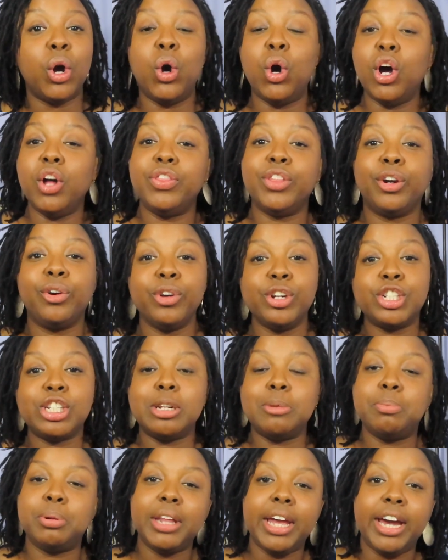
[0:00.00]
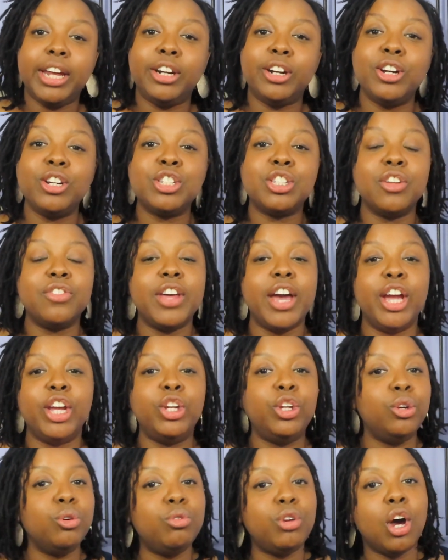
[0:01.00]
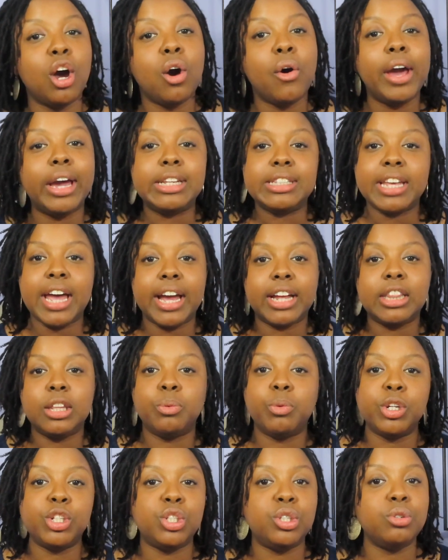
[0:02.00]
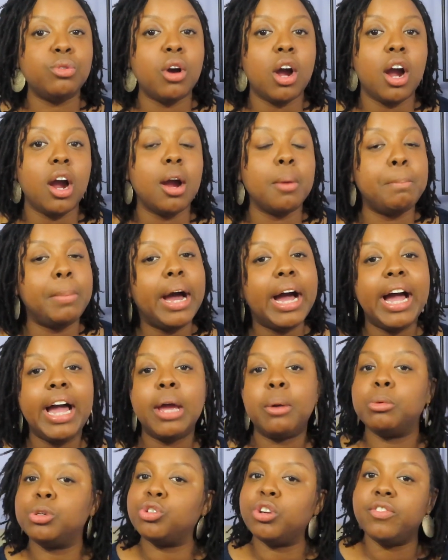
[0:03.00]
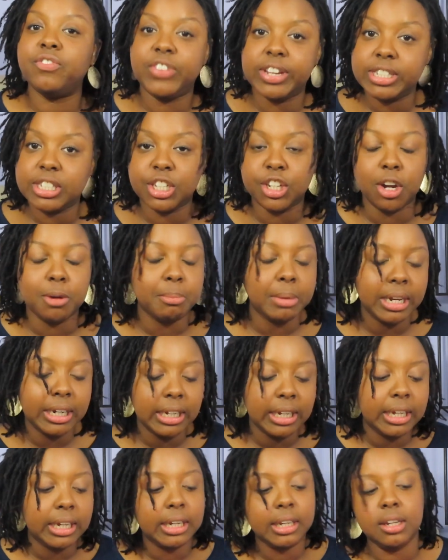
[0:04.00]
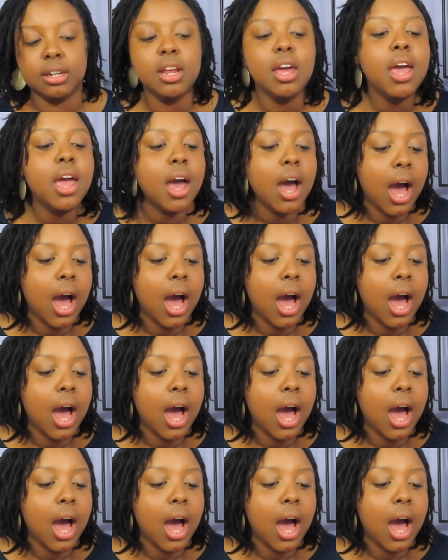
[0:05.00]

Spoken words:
on the Christian planner so that you know exactly what you are buying, what you're investing your money in.